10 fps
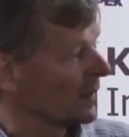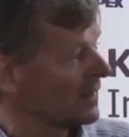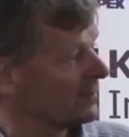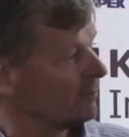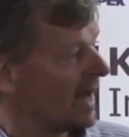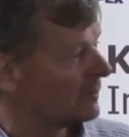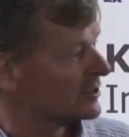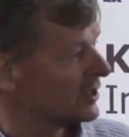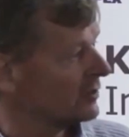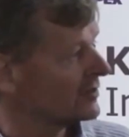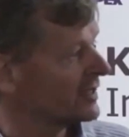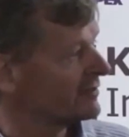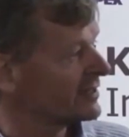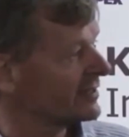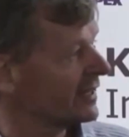And that map
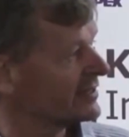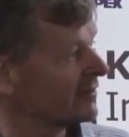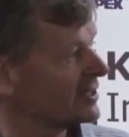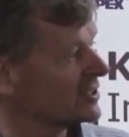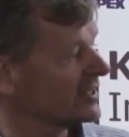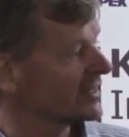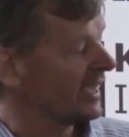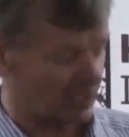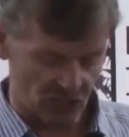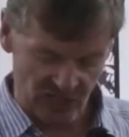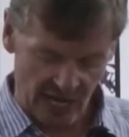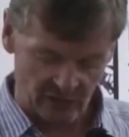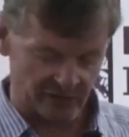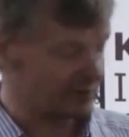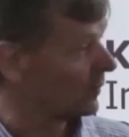gives us an illustration. That's A.N.
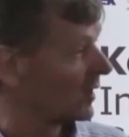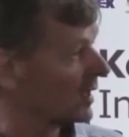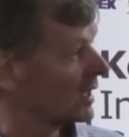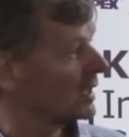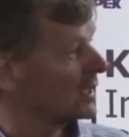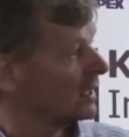Chowdhury's work